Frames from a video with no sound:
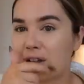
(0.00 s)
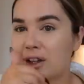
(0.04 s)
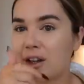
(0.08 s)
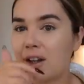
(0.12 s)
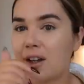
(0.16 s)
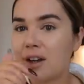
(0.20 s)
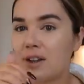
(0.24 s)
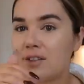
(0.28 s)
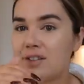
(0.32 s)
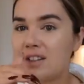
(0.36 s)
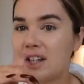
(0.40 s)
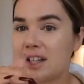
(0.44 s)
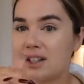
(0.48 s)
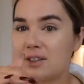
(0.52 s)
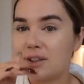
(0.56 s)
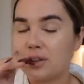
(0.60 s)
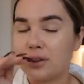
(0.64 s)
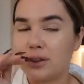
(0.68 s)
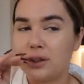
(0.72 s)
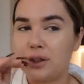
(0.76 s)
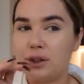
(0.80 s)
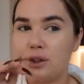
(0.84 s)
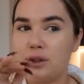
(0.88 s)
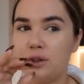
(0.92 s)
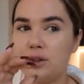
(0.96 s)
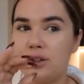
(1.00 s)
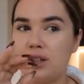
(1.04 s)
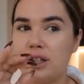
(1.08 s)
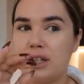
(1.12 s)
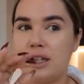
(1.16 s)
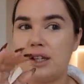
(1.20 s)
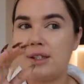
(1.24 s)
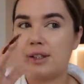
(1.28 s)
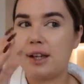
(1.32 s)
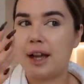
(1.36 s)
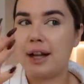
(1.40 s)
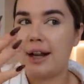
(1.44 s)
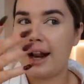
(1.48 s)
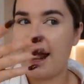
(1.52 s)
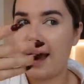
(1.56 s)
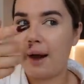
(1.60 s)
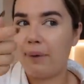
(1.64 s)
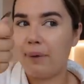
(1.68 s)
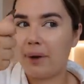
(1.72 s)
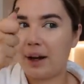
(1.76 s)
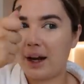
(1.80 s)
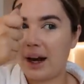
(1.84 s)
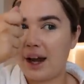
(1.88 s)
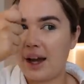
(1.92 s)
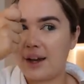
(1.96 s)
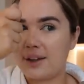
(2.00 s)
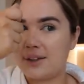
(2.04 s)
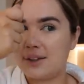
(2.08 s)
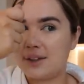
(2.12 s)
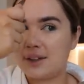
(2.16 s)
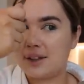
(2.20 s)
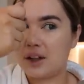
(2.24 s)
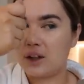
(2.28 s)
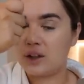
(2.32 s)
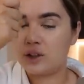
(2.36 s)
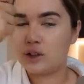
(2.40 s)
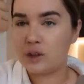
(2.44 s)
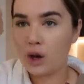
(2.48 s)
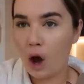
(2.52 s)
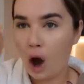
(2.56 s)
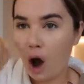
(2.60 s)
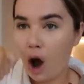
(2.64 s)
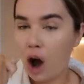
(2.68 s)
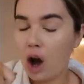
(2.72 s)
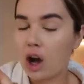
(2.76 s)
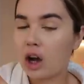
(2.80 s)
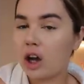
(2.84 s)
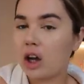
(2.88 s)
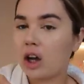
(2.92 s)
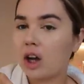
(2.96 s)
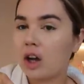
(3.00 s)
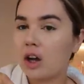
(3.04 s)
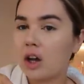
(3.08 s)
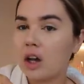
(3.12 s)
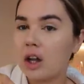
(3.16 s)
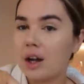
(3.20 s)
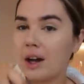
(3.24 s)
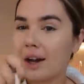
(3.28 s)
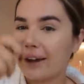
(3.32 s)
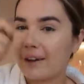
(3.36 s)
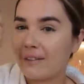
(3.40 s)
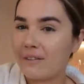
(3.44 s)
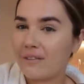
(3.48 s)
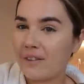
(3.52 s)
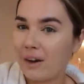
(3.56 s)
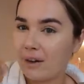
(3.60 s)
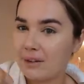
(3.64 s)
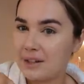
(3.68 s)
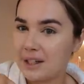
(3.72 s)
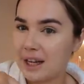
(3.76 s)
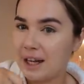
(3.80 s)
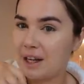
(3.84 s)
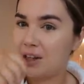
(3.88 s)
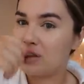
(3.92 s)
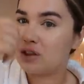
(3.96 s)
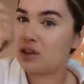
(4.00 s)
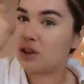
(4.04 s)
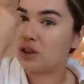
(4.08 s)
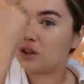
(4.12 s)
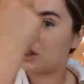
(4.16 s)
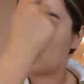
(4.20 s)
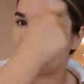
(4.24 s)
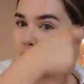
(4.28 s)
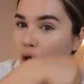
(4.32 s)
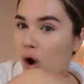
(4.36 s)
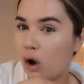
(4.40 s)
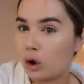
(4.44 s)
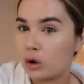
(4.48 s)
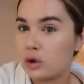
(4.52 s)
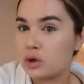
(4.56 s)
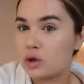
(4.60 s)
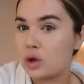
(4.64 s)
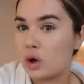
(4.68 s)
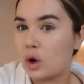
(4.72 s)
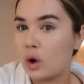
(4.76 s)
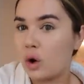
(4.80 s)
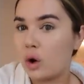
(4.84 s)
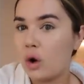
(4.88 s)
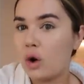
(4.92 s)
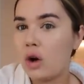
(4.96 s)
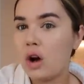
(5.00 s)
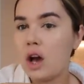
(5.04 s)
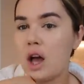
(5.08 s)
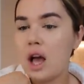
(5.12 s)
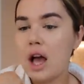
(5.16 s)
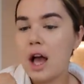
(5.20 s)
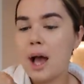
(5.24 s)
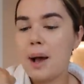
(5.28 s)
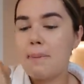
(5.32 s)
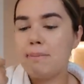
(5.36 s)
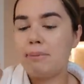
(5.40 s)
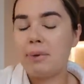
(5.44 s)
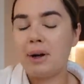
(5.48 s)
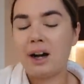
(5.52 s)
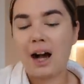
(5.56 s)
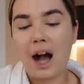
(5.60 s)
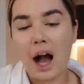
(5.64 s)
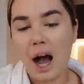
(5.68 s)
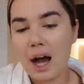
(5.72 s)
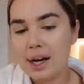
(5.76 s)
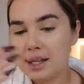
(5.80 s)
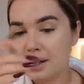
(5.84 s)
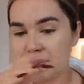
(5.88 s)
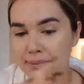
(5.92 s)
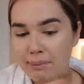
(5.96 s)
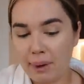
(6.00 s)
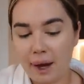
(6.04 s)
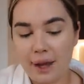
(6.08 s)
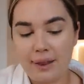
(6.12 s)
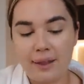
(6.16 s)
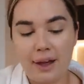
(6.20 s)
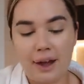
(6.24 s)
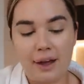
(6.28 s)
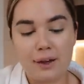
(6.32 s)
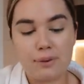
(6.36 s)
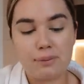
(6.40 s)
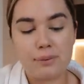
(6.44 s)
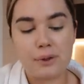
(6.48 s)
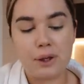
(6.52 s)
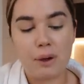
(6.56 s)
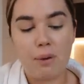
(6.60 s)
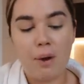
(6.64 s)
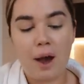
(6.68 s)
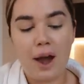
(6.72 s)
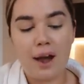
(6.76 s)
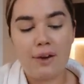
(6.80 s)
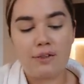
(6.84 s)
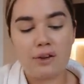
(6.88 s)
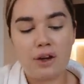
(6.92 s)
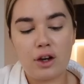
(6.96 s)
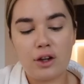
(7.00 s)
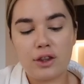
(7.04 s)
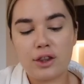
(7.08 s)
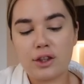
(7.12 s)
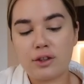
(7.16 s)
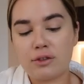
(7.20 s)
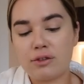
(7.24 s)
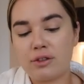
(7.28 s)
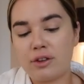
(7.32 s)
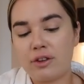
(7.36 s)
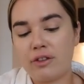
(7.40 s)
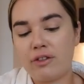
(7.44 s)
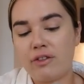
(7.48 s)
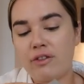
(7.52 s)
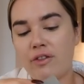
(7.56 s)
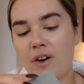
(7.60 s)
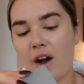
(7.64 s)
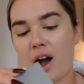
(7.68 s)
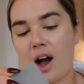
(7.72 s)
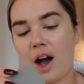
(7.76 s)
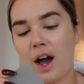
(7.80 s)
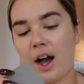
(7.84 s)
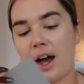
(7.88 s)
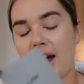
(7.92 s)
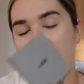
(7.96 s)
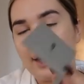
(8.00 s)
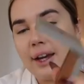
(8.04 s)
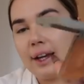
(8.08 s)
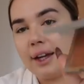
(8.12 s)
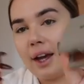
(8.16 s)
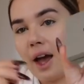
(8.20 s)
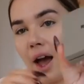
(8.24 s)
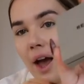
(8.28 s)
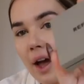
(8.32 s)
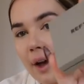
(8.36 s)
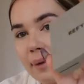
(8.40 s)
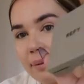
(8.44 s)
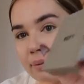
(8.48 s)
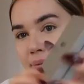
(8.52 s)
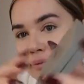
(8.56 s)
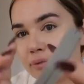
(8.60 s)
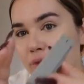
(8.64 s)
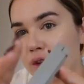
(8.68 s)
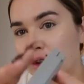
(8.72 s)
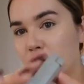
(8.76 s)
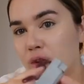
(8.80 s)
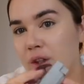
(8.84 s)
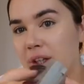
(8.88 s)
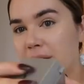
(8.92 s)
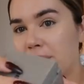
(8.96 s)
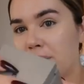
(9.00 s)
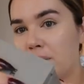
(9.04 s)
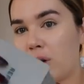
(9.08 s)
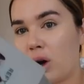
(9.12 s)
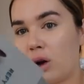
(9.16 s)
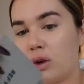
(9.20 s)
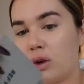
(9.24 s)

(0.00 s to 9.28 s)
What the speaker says: The girl of TikTok uses an hourglass dark like foundation to contour, but I didn't buy that. So I've got the Refi cream